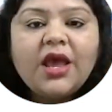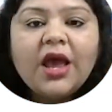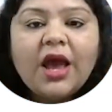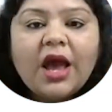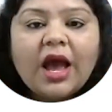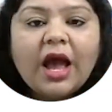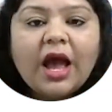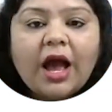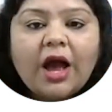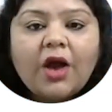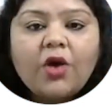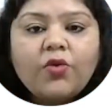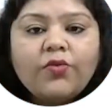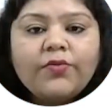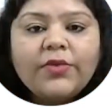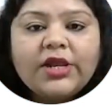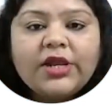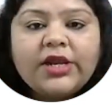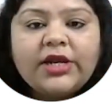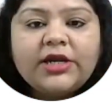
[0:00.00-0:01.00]

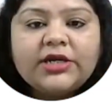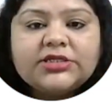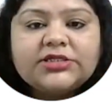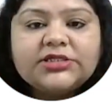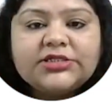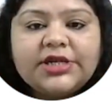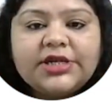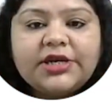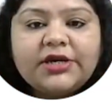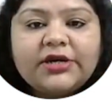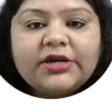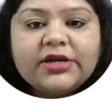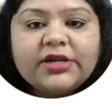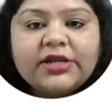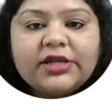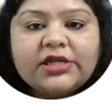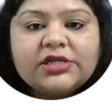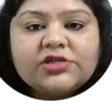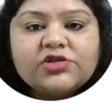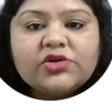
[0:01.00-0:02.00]
how many distinct
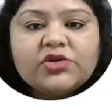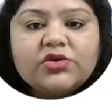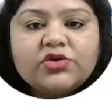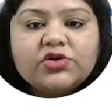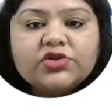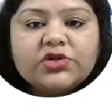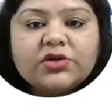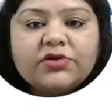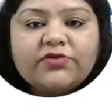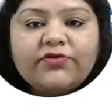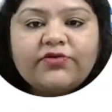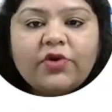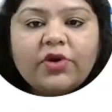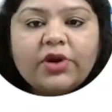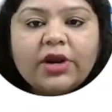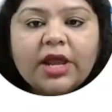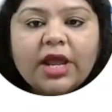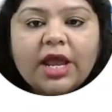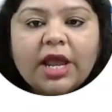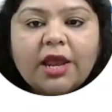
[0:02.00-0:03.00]
real solution
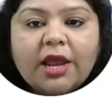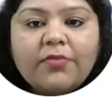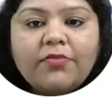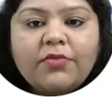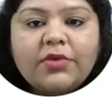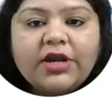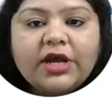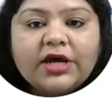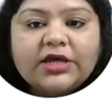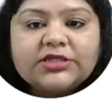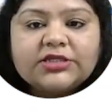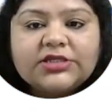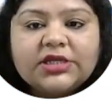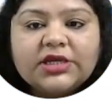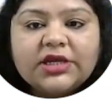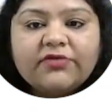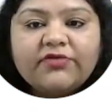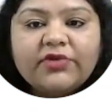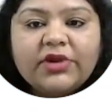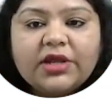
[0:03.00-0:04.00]
for m does
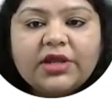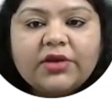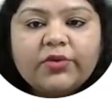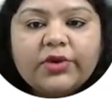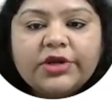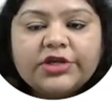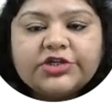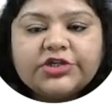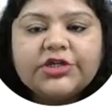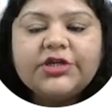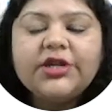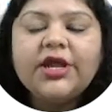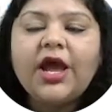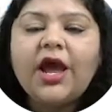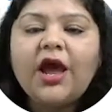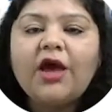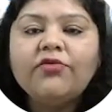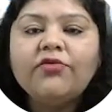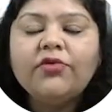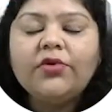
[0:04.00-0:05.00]
the given equation
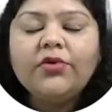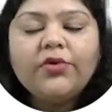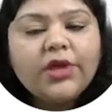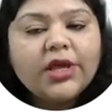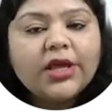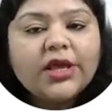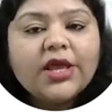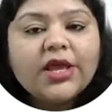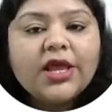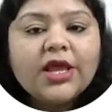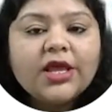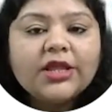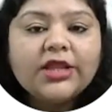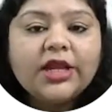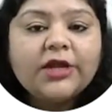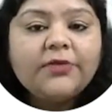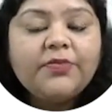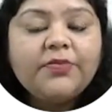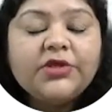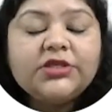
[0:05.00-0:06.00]
have? Okay,
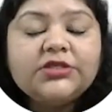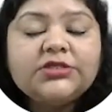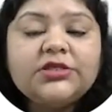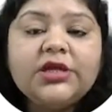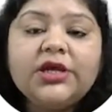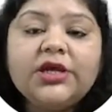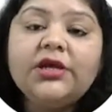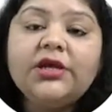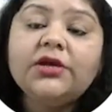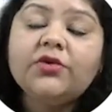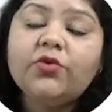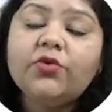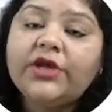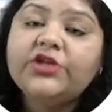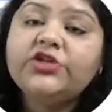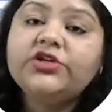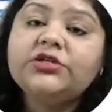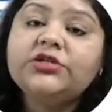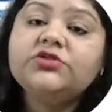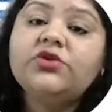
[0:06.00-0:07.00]
that means the
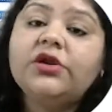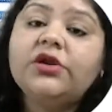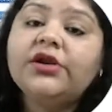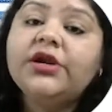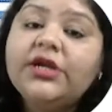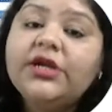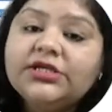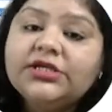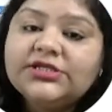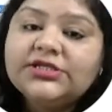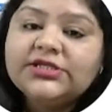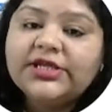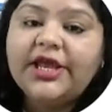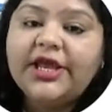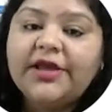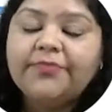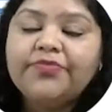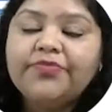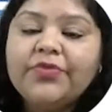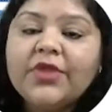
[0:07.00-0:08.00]
question is already
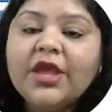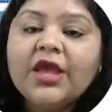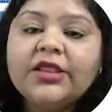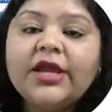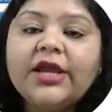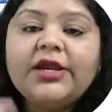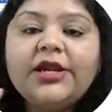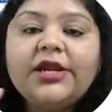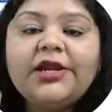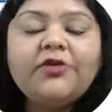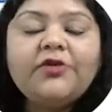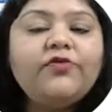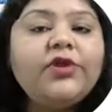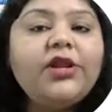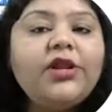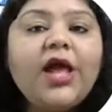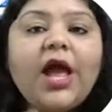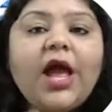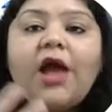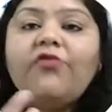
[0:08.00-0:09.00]
saying that it
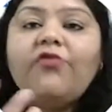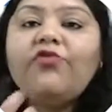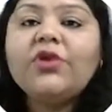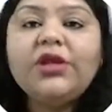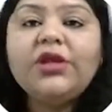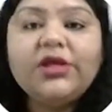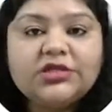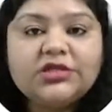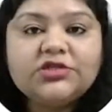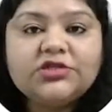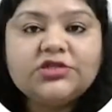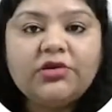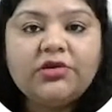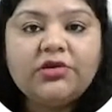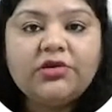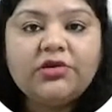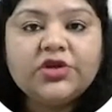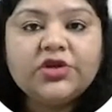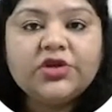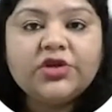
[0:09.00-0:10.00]
will have real
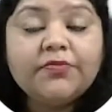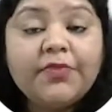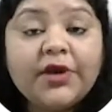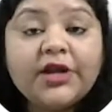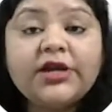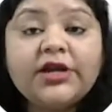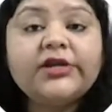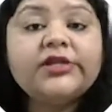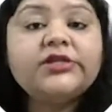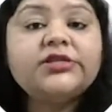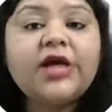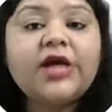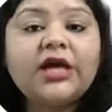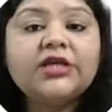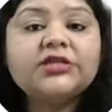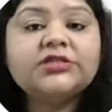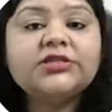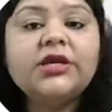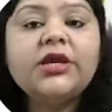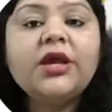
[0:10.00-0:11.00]
solution, but it is
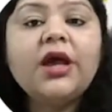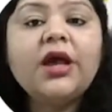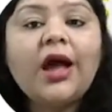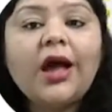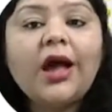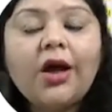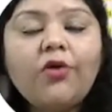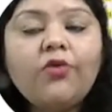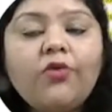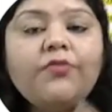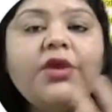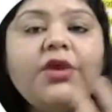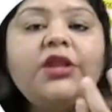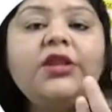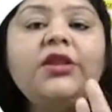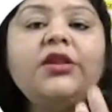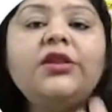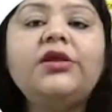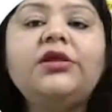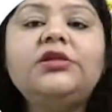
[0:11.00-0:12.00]
asking how
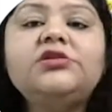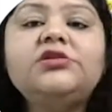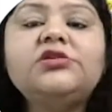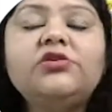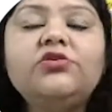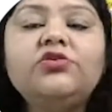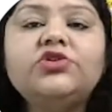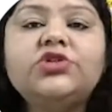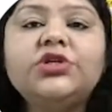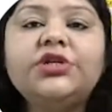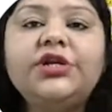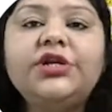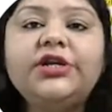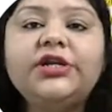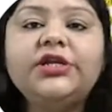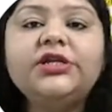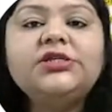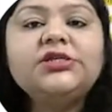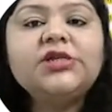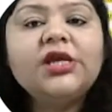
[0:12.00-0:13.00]
many real solution
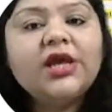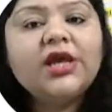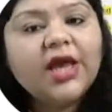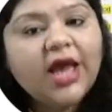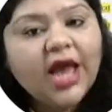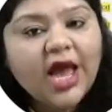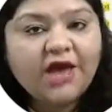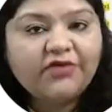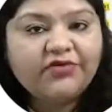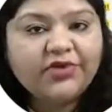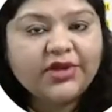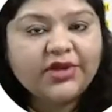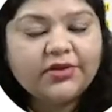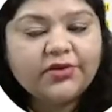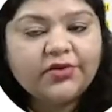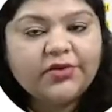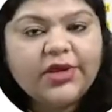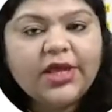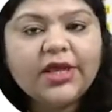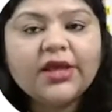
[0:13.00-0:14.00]
it is having.
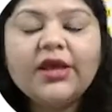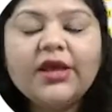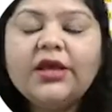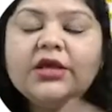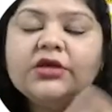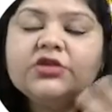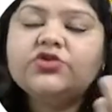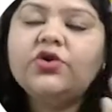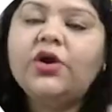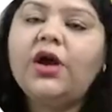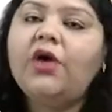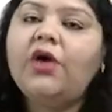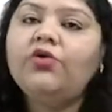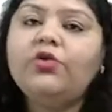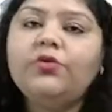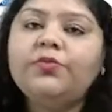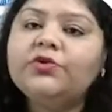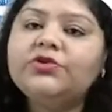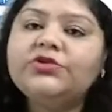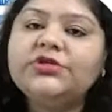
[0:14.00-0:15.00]
Okay, so how
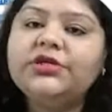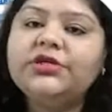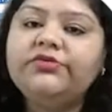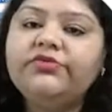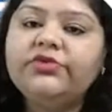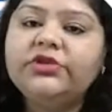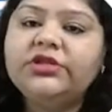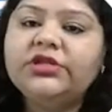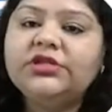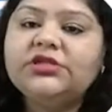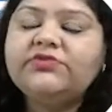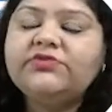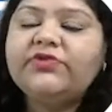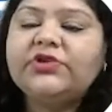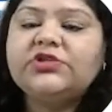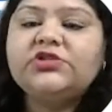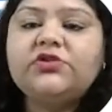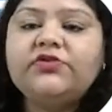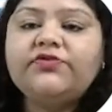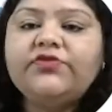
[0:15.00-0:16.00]
to proceed with this?
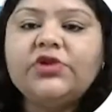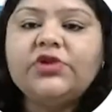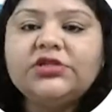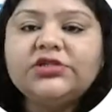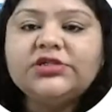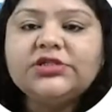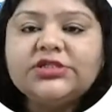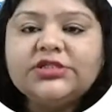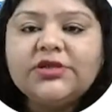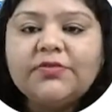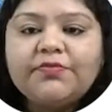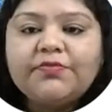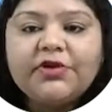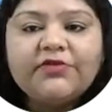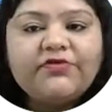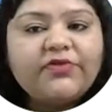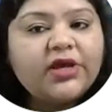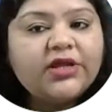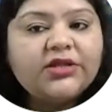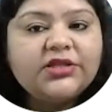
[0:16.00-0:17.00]
First of all, just
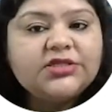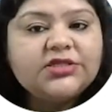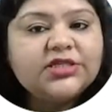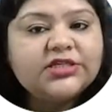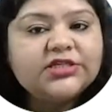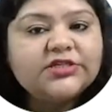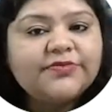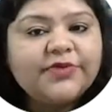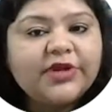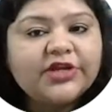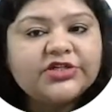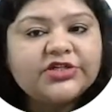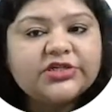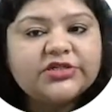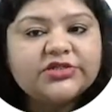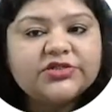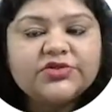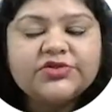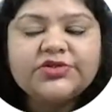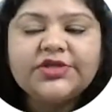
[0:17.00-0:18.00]
simplify this
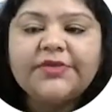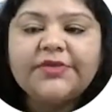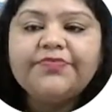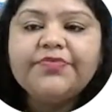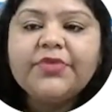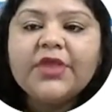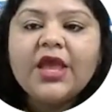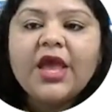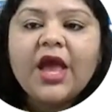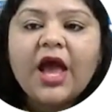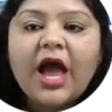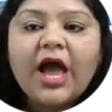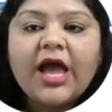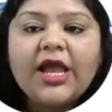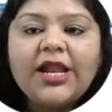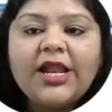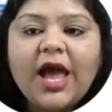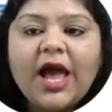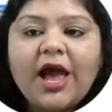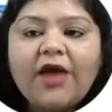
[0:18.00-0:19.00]
expression. So see,
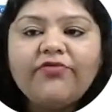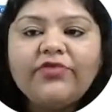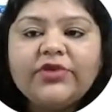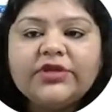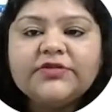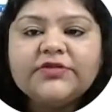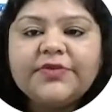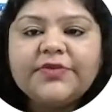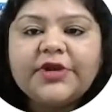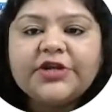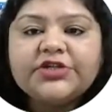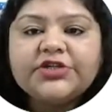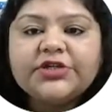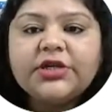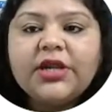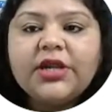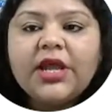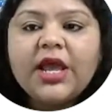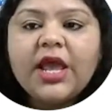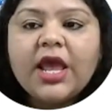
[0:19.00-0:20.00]
I'll have the
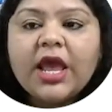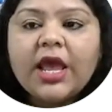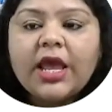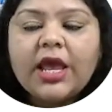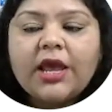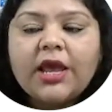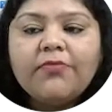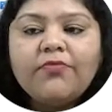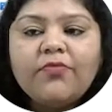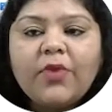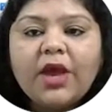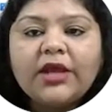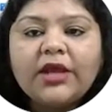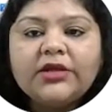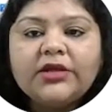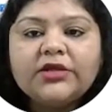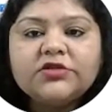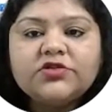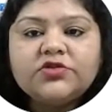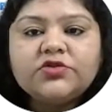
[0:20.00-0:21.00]
expression m
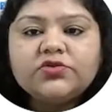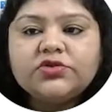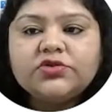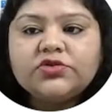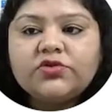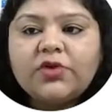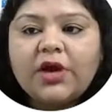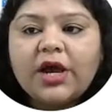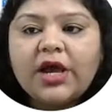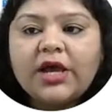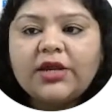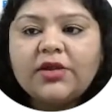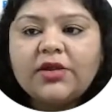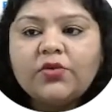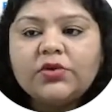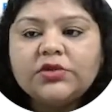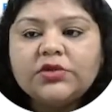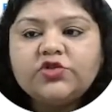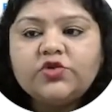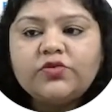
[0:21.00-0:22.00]
minus 2 square
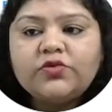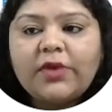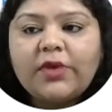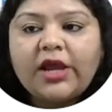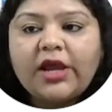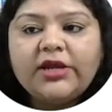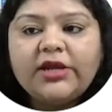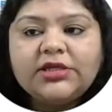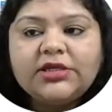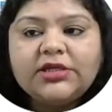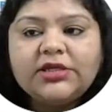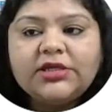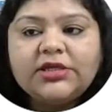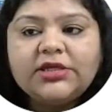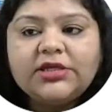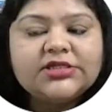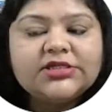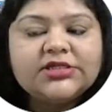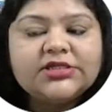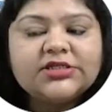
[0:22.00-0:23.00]
equals to minus
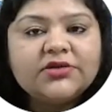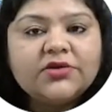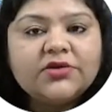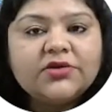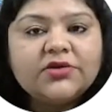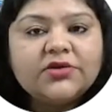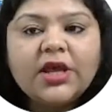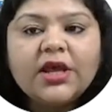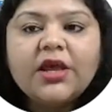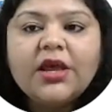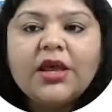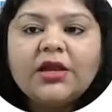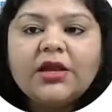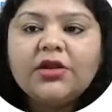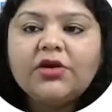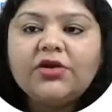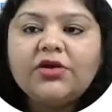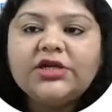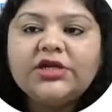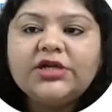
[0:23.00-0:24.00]
60. Okay,
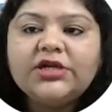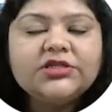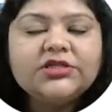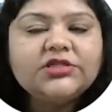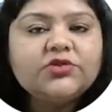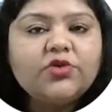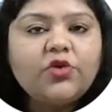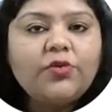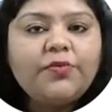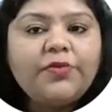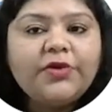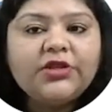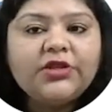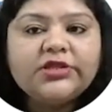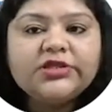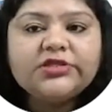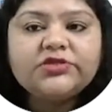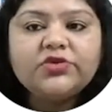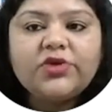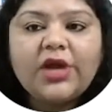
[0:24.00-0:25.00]
now let's just
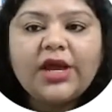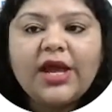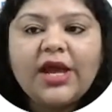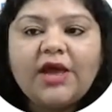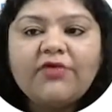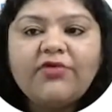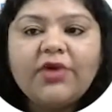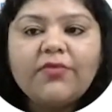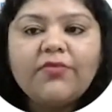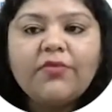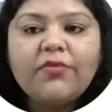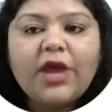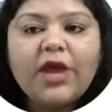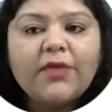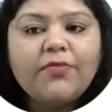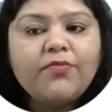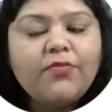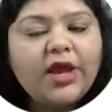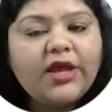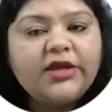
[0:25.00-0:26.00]
open this. So I have
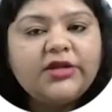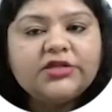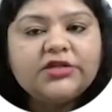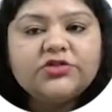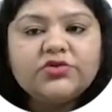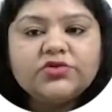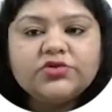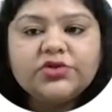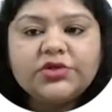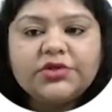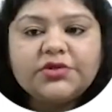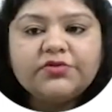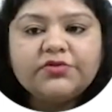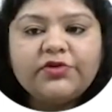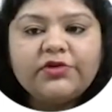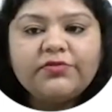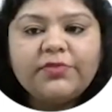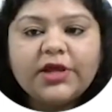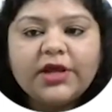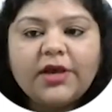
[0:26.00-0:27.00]
m minus 2, so it
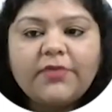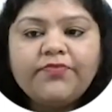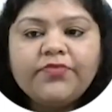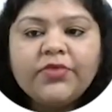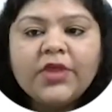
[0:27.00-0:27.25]
will become